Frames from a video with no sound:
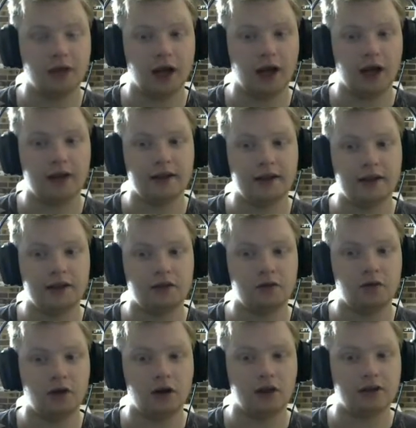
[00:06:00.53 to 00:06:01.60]
And that's
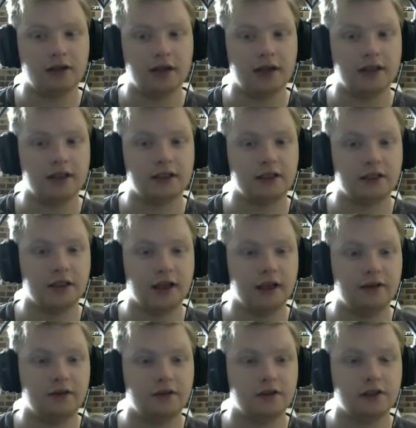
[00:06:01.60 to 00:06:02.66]
what Jax is
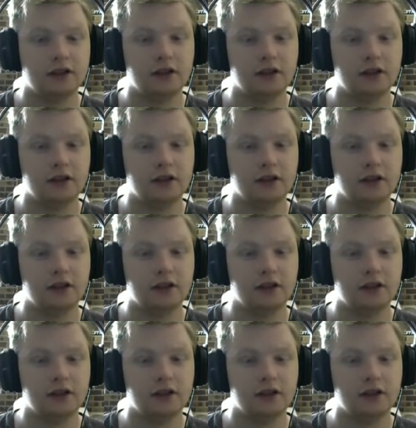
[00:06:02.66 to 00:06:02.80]
left